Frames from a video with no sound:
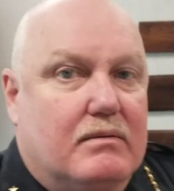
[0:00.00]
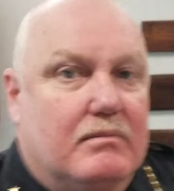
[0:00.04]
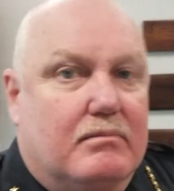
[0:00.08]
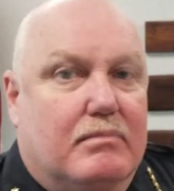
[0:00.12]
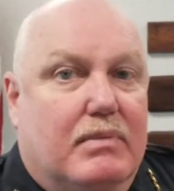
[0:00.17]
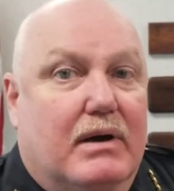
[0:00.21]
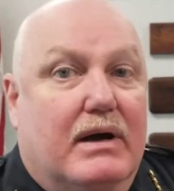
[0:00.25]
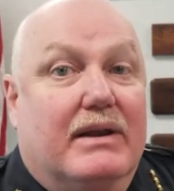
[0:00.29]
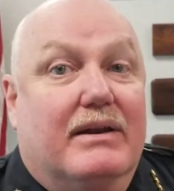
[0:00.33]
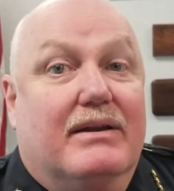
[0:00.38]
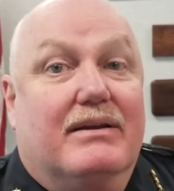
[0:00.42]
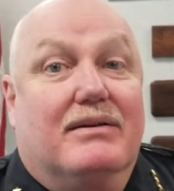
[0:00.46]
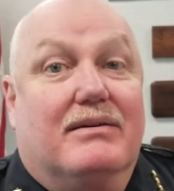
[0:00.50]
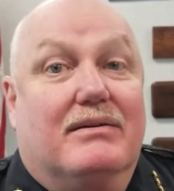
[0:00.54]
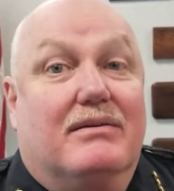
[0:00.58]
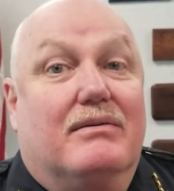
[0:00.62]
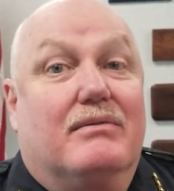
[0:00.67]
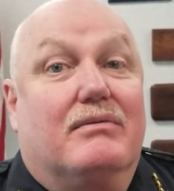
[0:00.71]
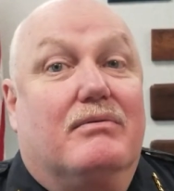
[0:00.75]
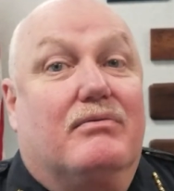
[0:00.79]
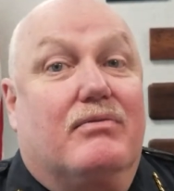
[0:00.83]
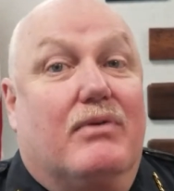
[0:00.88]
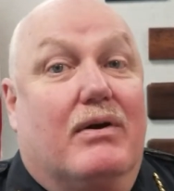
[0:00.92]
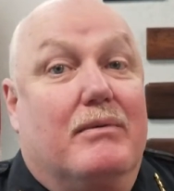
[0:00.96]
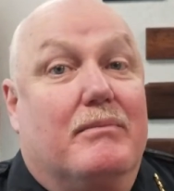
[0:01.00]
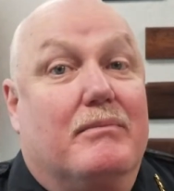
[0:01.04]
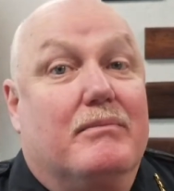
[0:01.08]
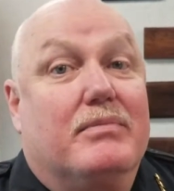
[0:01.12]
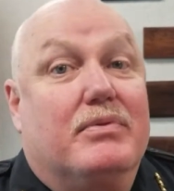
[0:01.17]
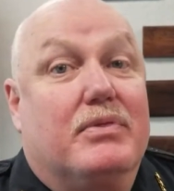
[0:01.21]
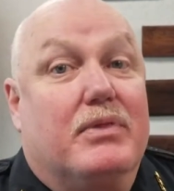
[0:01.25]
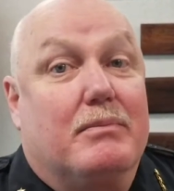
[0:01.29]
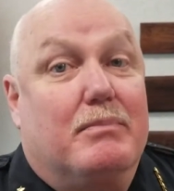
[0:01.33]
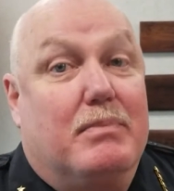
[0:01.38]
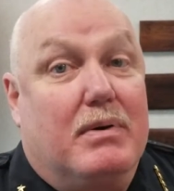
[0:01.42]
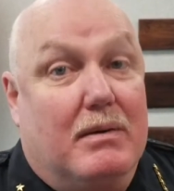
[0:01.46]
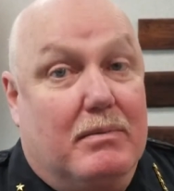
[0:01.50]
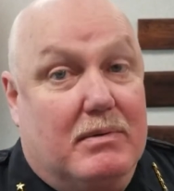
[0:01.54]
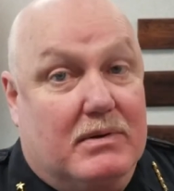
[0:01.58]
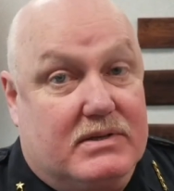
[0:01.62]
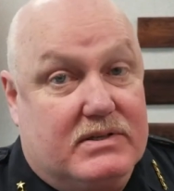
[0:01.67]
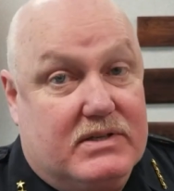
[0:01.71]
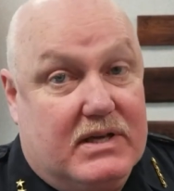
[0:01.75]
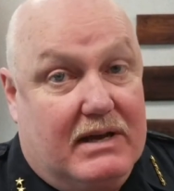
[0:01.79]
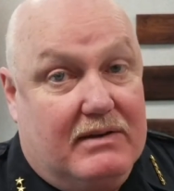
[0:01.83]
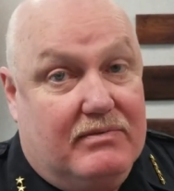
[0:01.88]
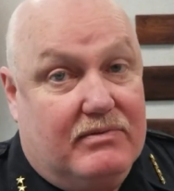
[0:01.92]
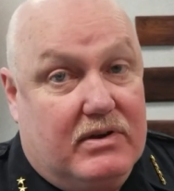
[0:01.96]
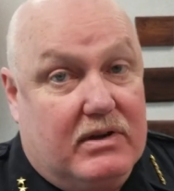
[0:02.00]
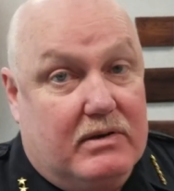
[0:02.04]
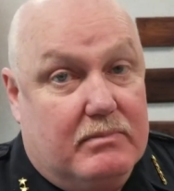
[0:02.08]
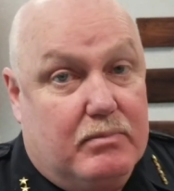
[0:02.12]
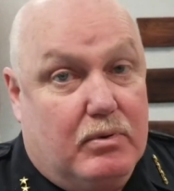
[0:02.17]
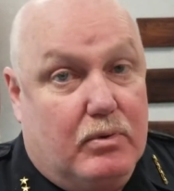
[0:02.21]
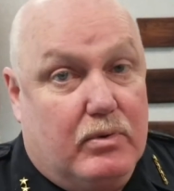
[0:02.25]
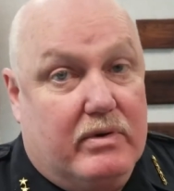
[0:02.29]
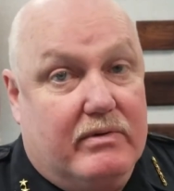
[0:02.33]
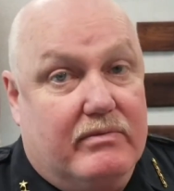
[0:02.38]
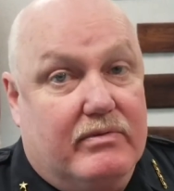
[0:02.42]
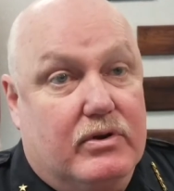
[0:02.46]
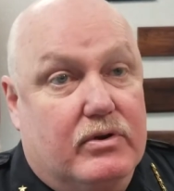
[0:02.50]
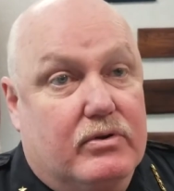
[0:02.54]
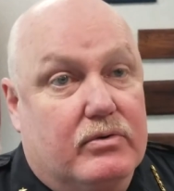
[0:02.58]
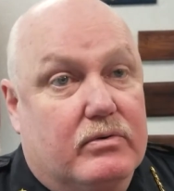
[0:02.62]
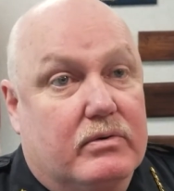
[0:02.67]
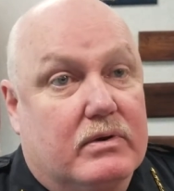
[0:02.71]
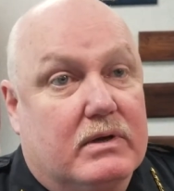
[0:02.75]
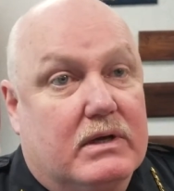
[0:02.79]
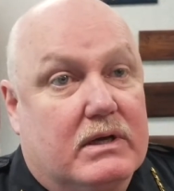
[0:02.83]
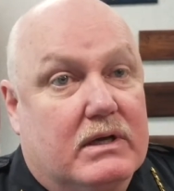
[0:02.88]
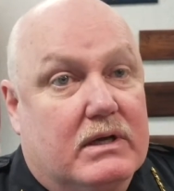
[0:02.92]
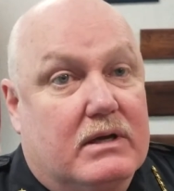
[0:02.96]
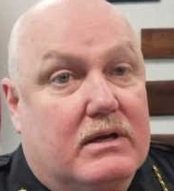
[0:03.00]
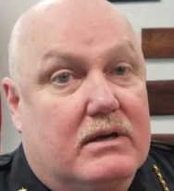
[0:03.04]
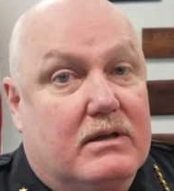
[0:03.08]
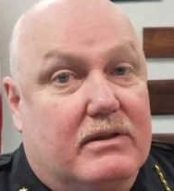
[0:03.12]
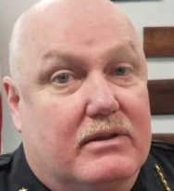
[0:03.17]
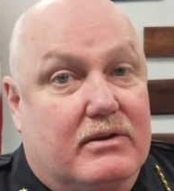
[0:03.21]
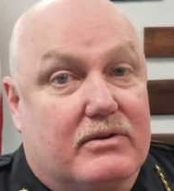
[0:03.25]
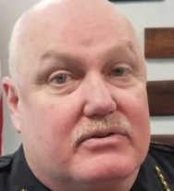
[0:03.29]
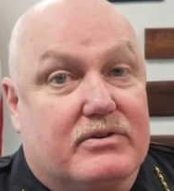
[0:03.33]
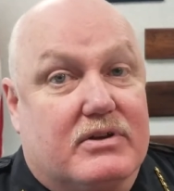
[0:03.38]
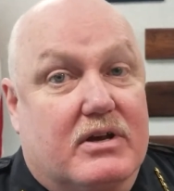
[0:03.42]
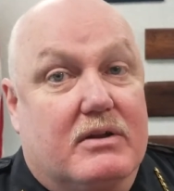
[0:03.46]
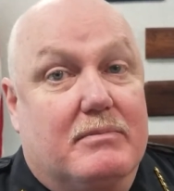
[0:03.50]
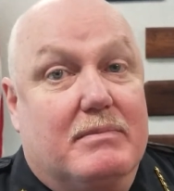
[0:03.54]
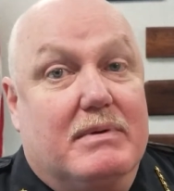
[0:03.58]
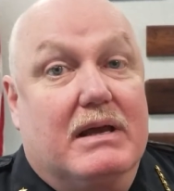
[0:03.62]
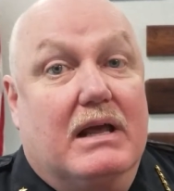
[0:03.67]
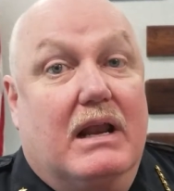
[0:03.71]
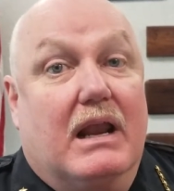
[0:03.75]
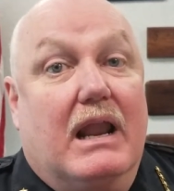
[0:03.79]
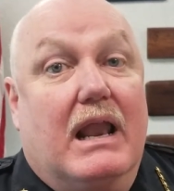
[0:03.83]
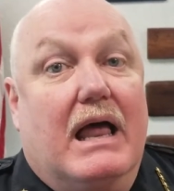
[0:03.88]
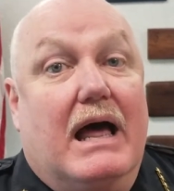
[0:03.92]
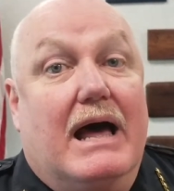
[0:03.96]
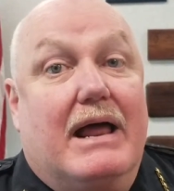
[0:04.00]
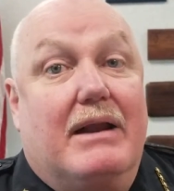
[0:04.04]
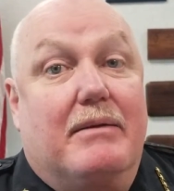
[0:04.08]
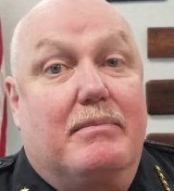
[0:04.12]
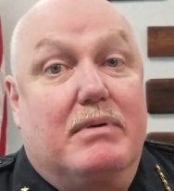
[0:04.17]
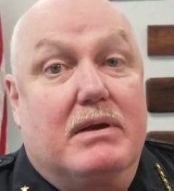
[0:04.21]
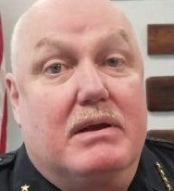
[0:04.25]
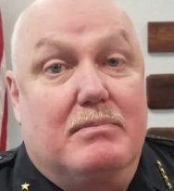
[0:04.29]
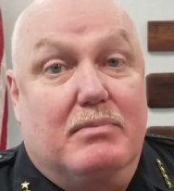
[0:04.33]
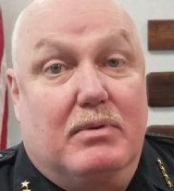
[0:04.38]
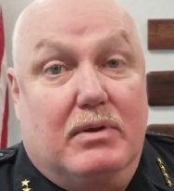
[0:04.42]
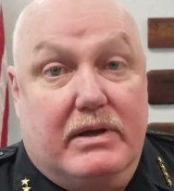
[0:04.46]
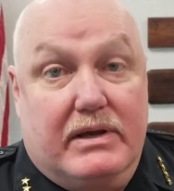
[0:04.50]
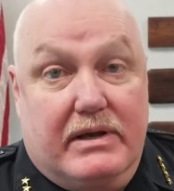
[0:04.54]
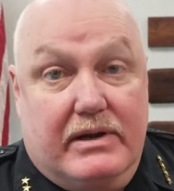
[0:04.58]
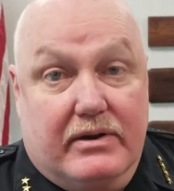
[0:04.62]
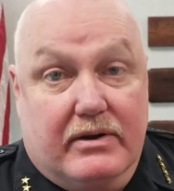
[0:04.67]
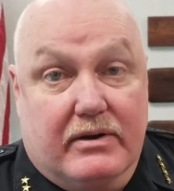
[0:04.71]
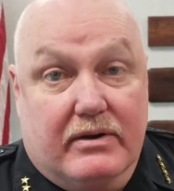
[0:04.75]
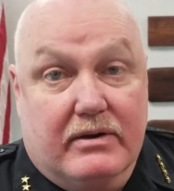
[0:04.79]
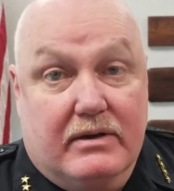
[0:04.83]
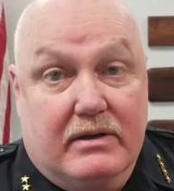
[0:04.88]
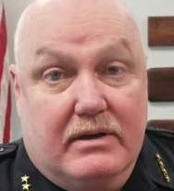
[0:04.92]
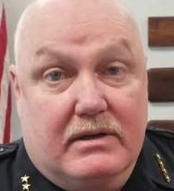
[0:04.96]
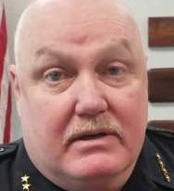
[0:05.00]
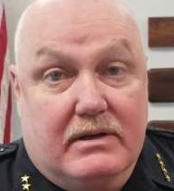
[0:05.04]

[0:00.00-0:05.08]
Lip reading: But from the public safety point of view, there's going to be a lot of people here.